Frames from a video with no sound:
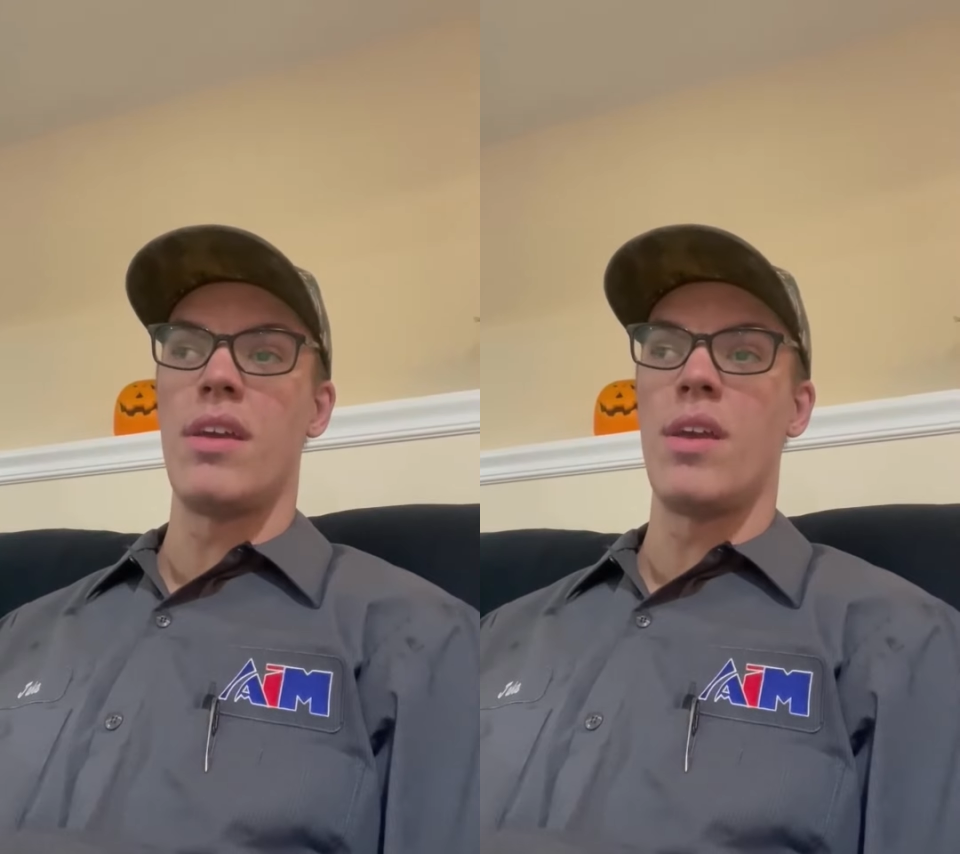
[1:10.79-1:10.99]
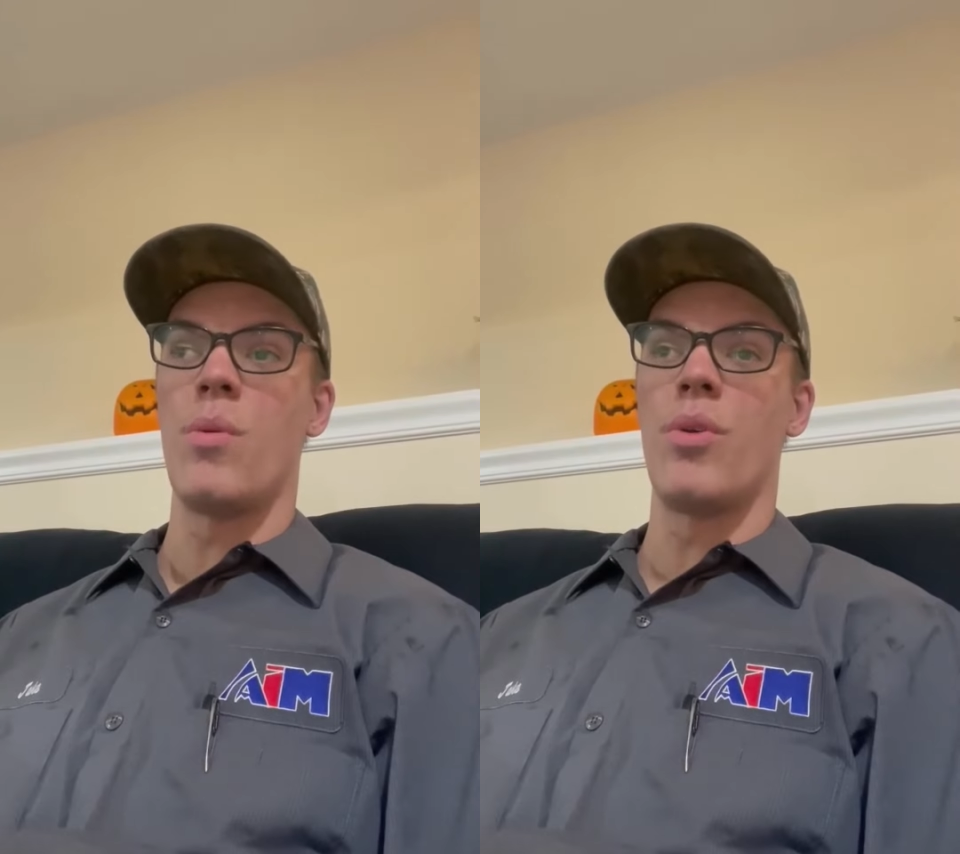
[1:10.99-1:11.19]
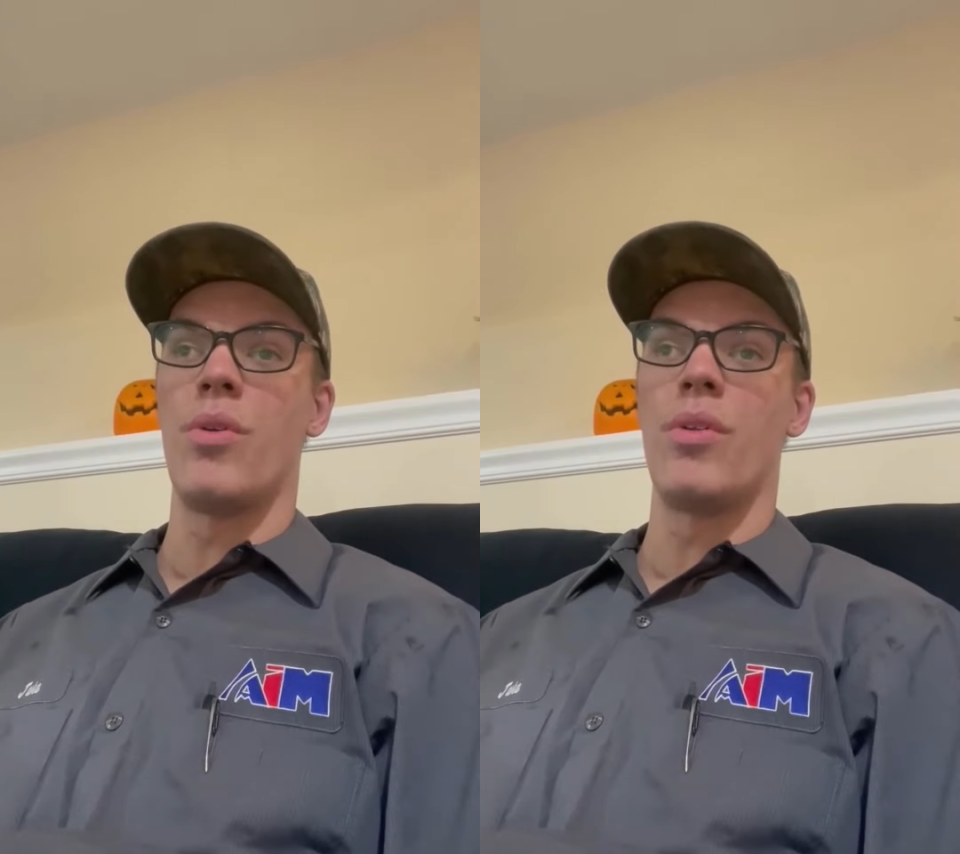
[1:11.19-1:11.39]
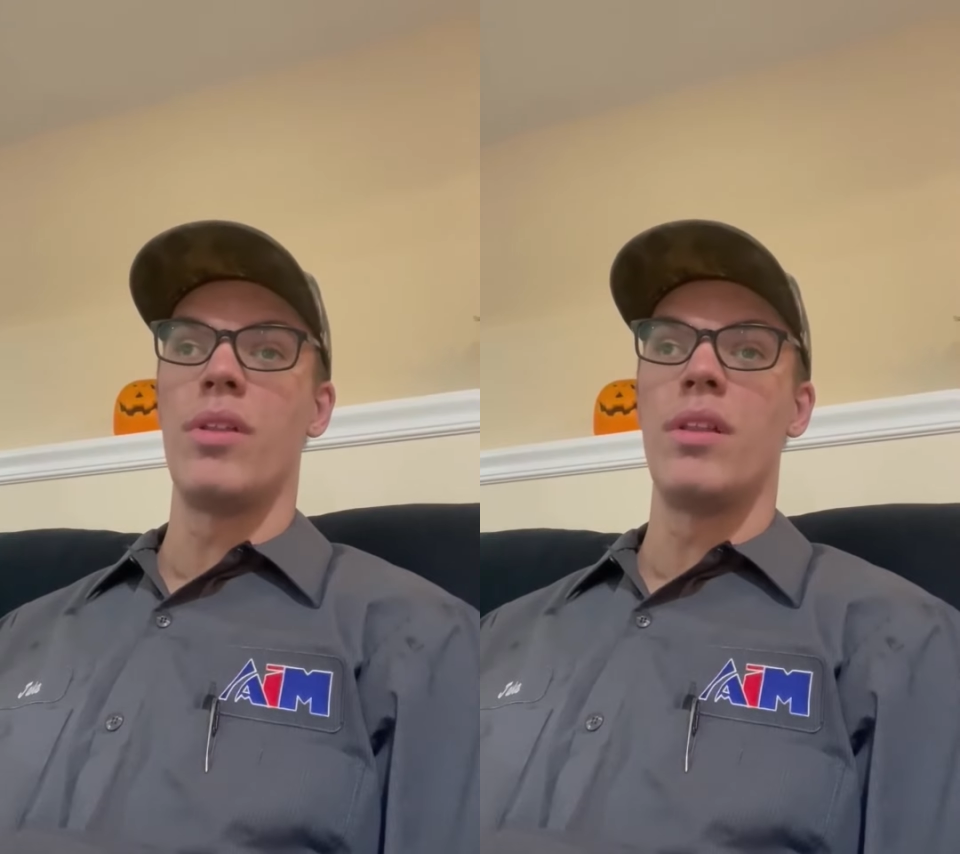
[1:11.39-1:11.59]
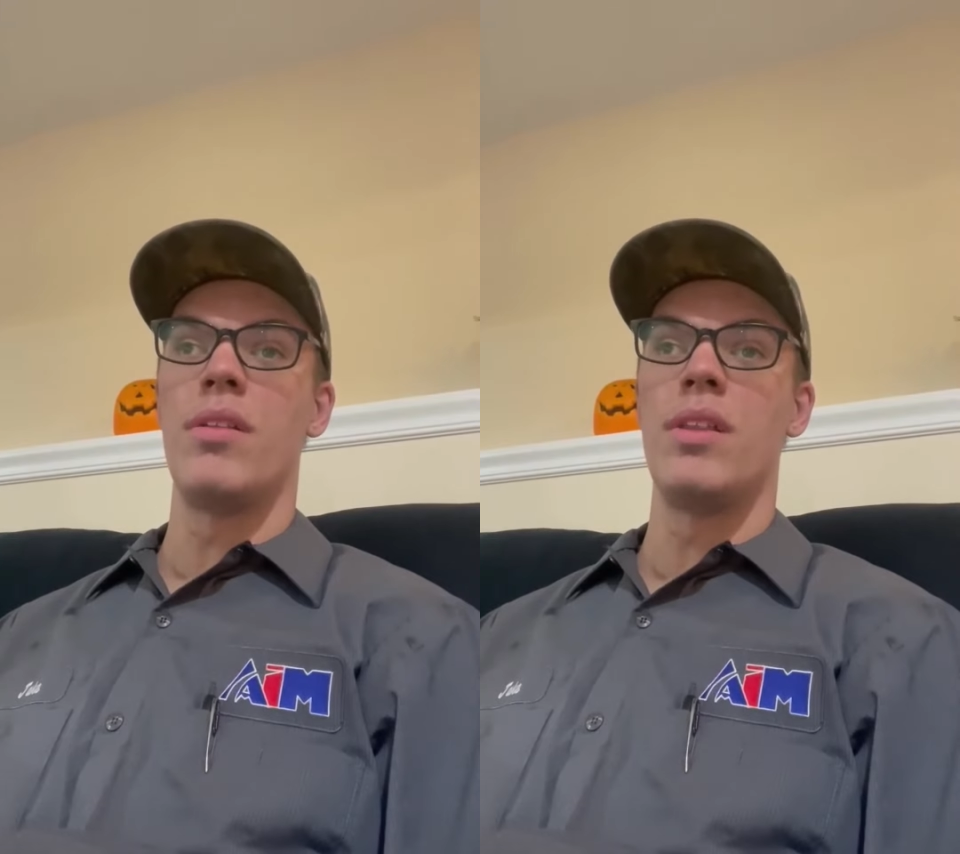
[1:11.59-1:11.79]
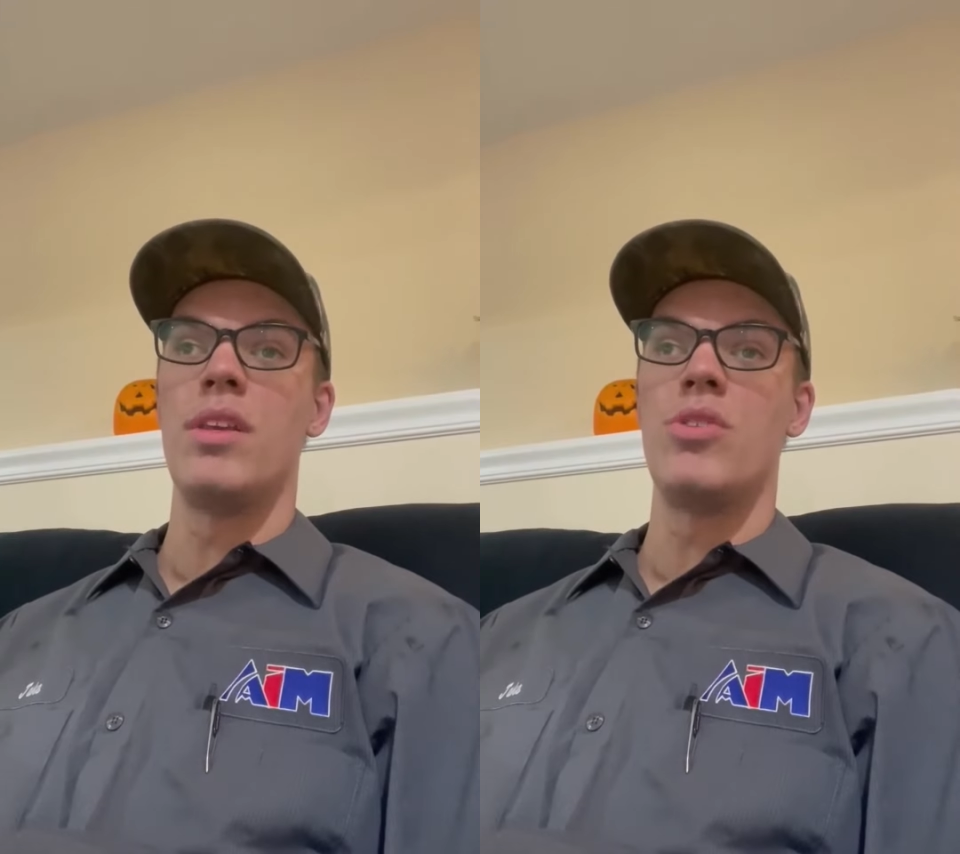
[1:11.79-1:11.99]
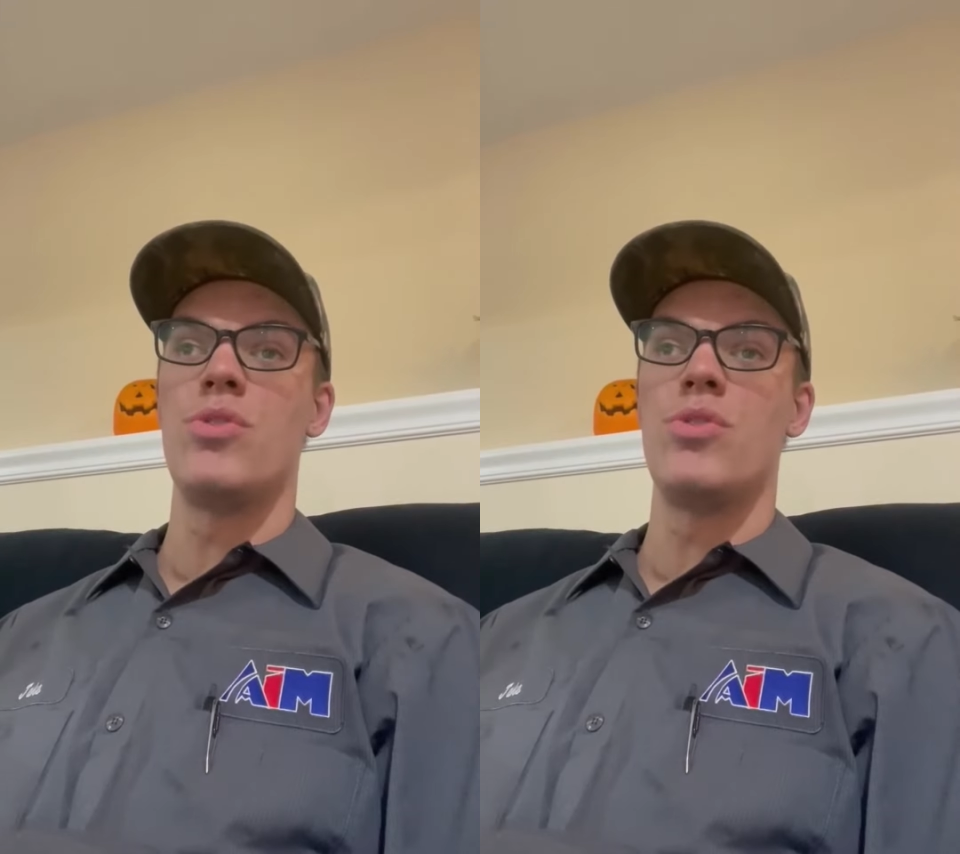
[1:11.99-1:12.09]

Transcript: it will lead